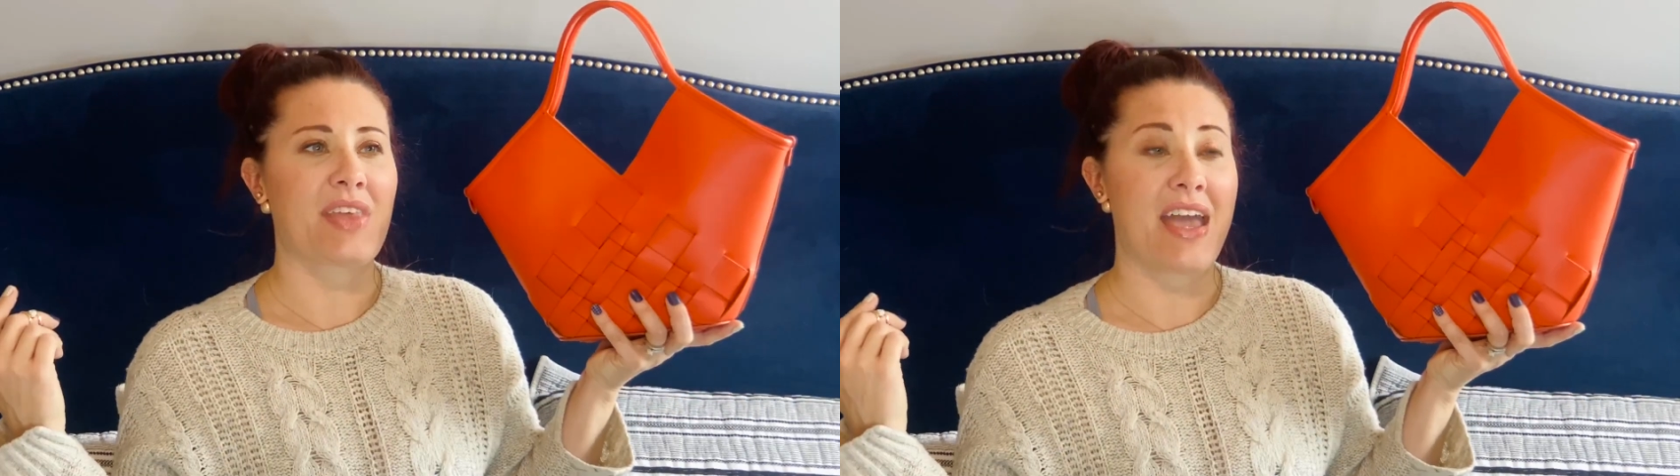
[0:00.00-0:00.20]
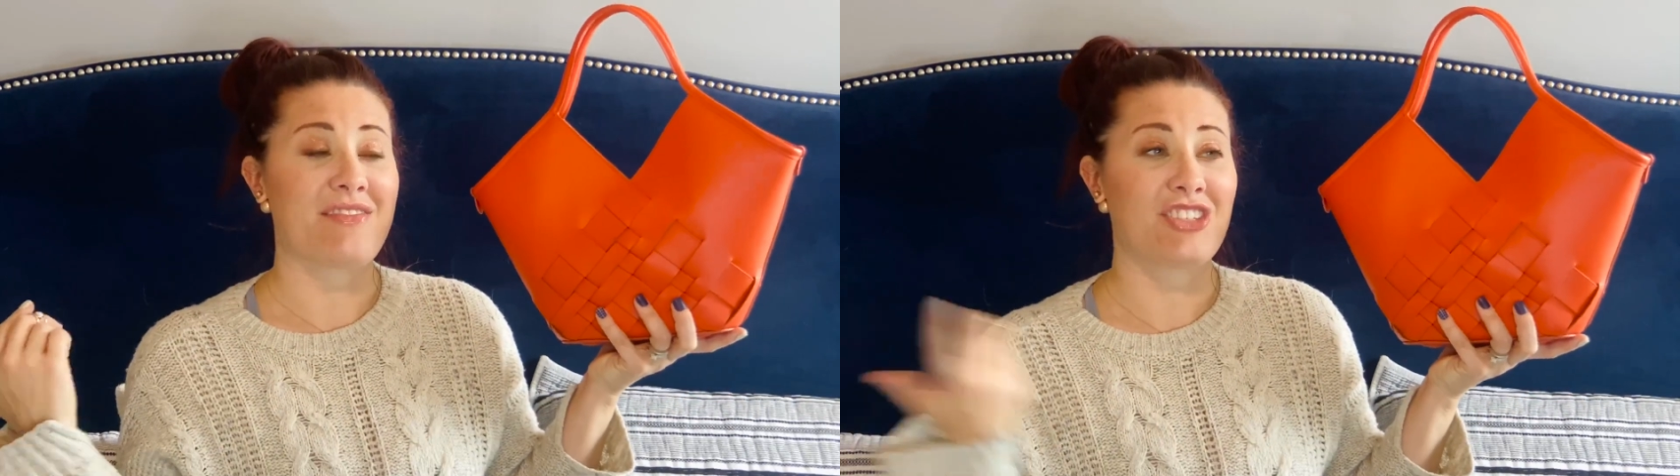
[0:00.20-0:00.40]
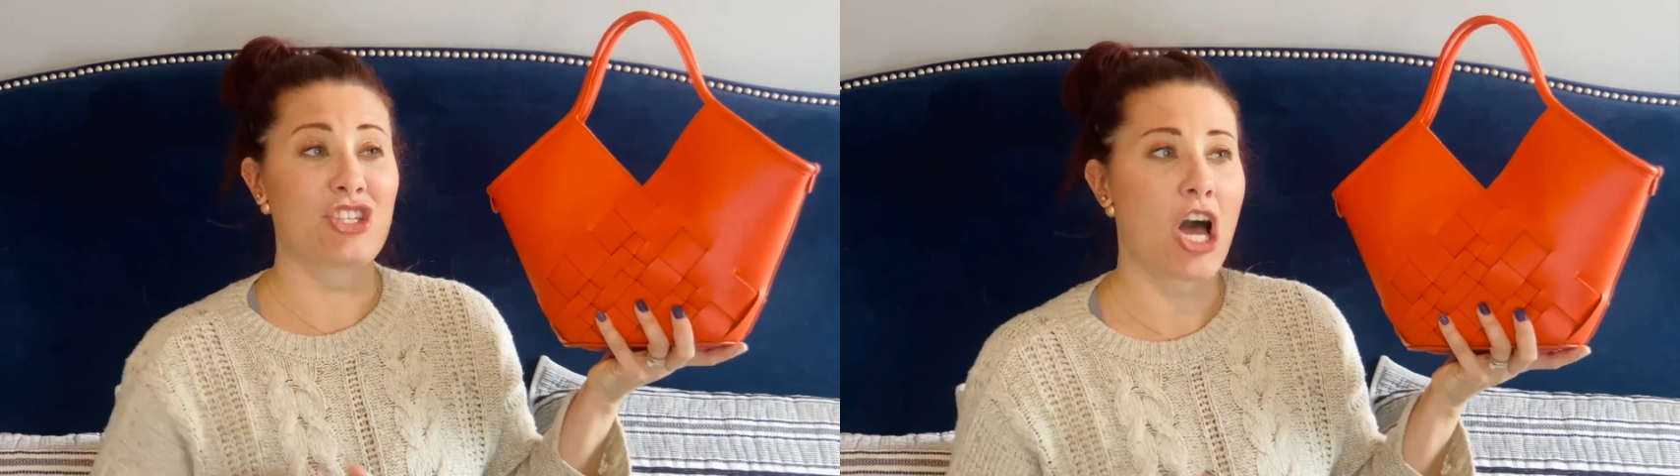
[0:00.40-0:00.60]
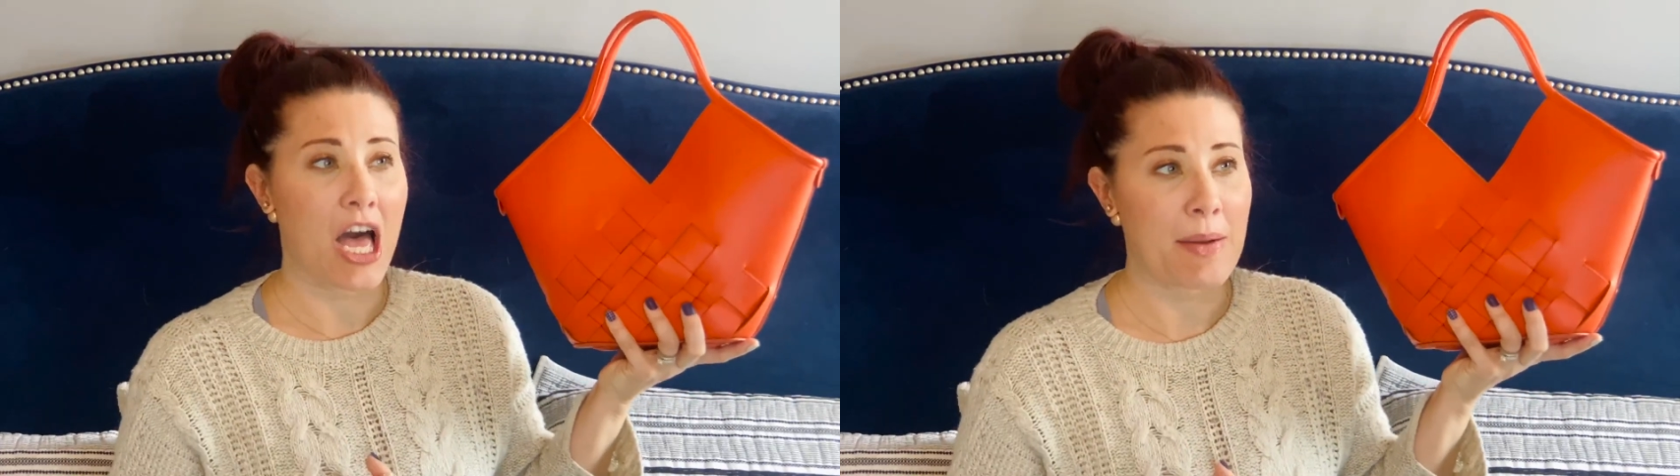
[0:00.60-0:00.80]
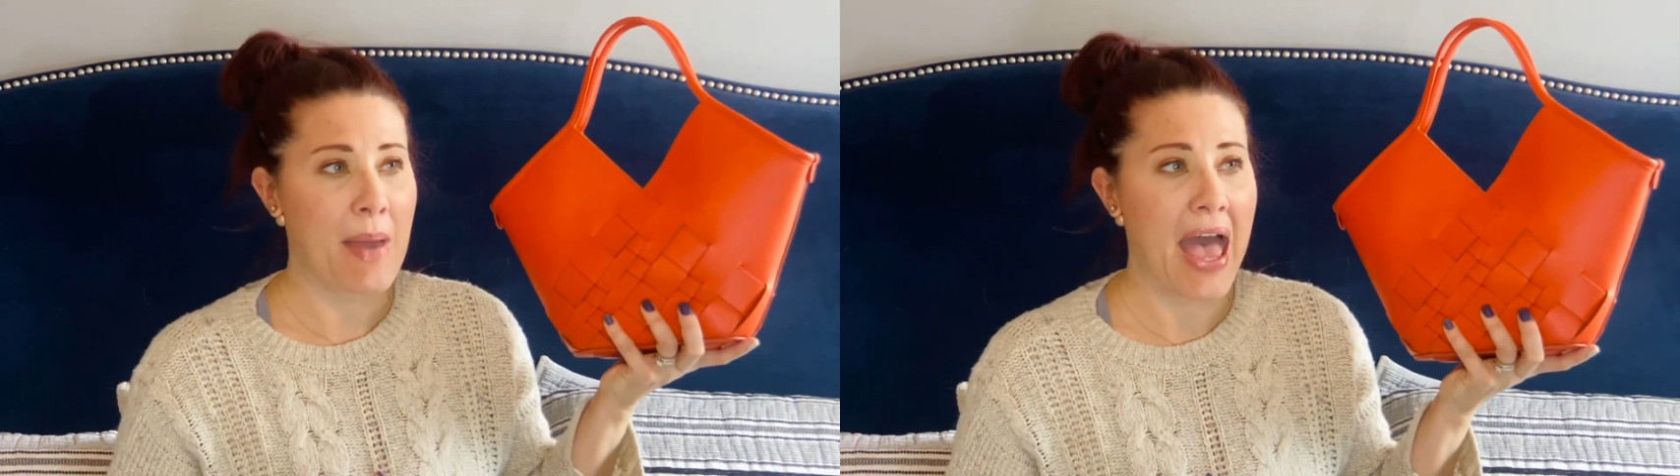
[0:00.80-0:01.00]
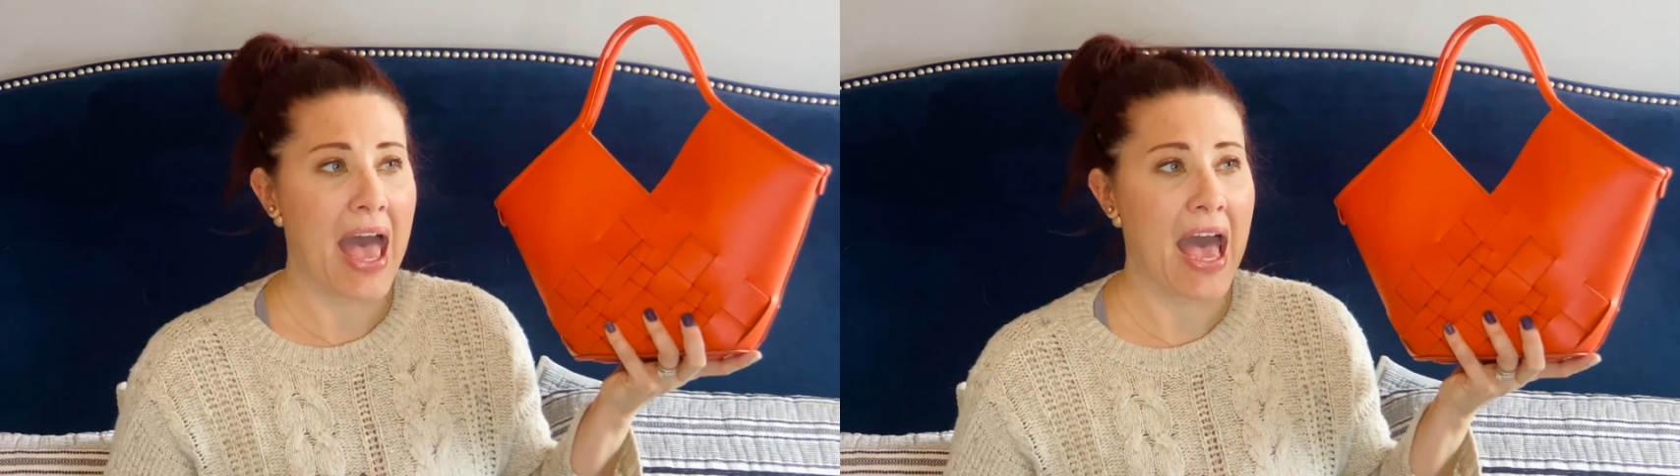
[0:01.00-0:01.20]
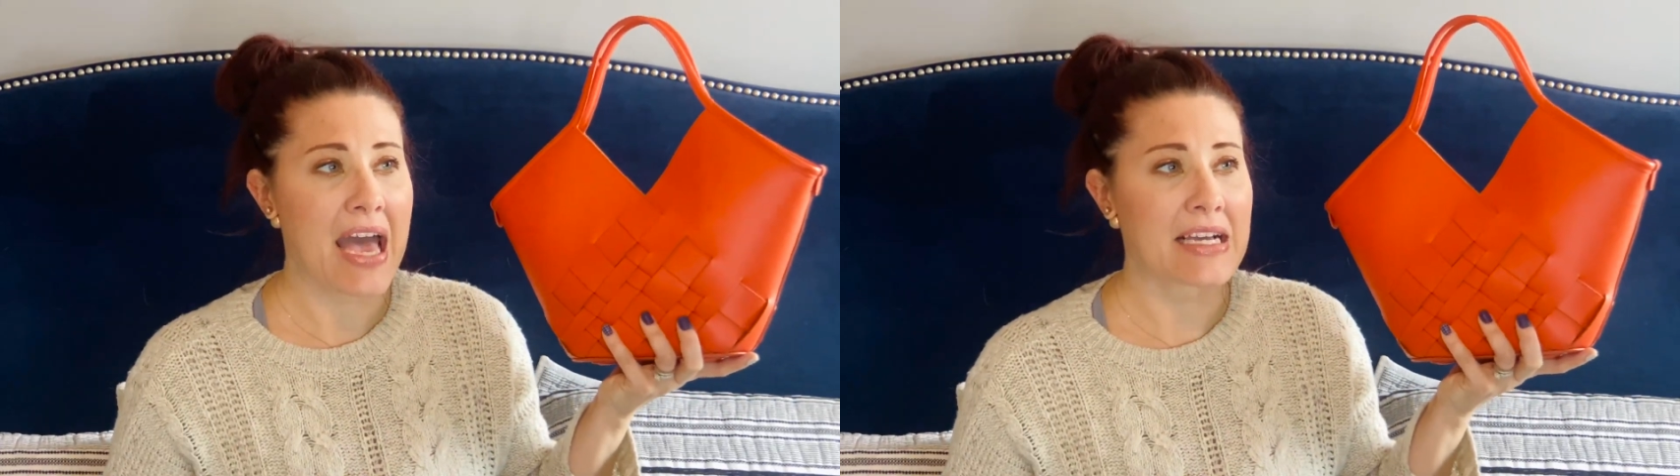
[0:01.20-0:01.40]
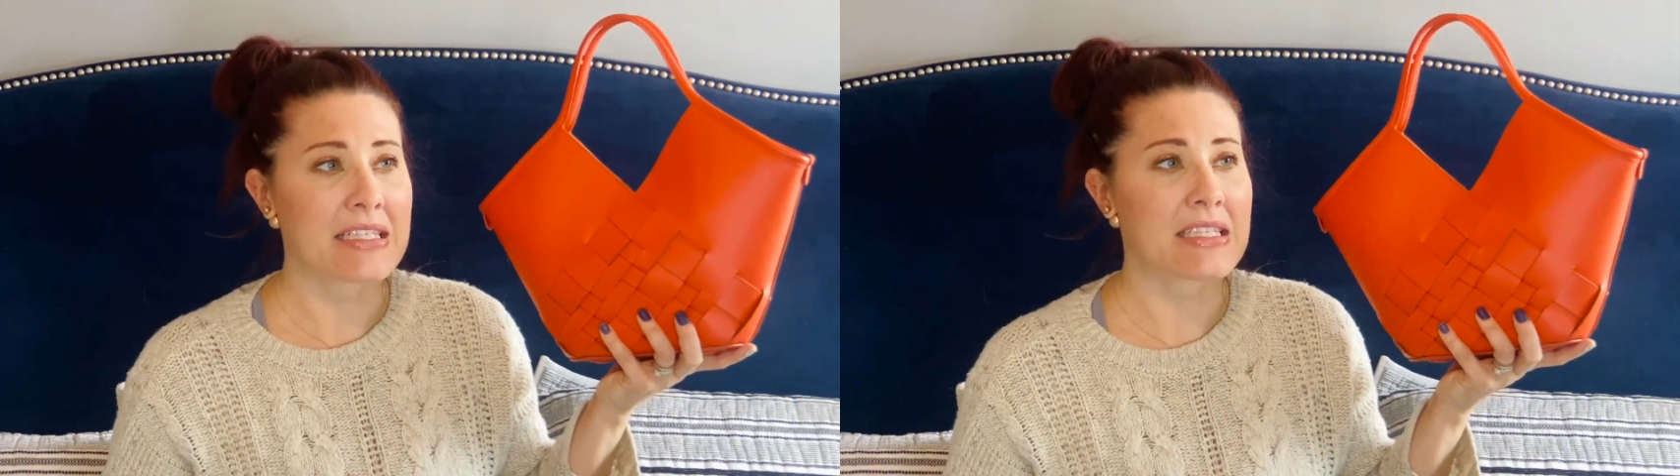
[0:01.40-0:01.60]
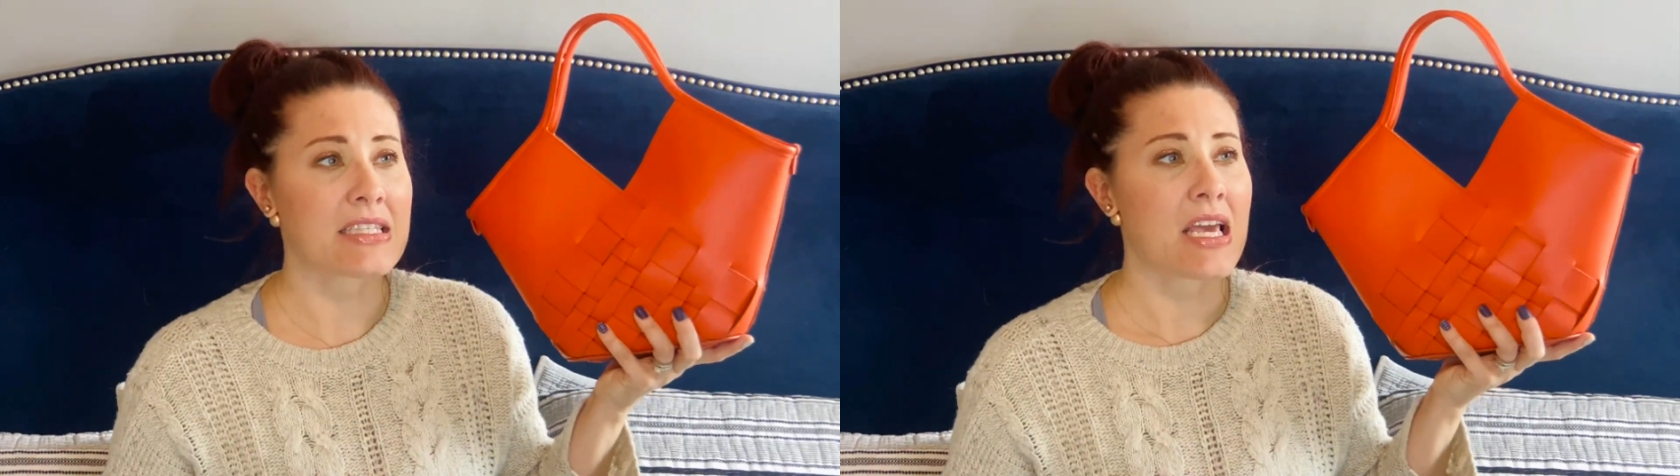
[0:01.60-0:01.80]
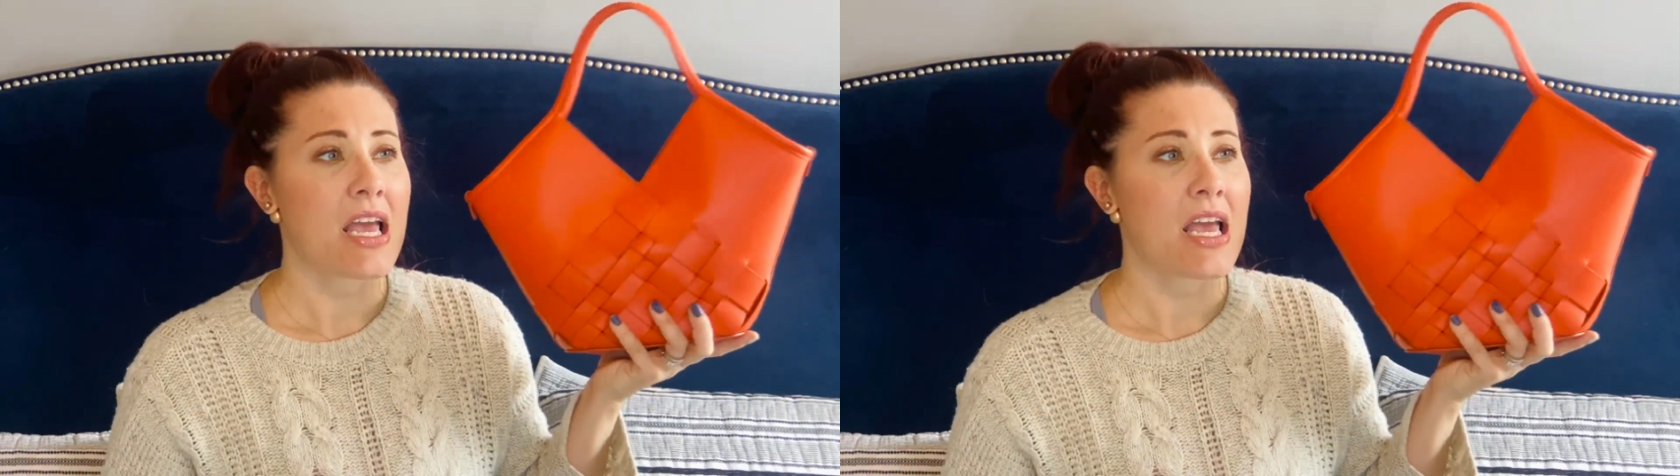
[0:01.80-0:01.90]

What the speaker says: they have Staud bags,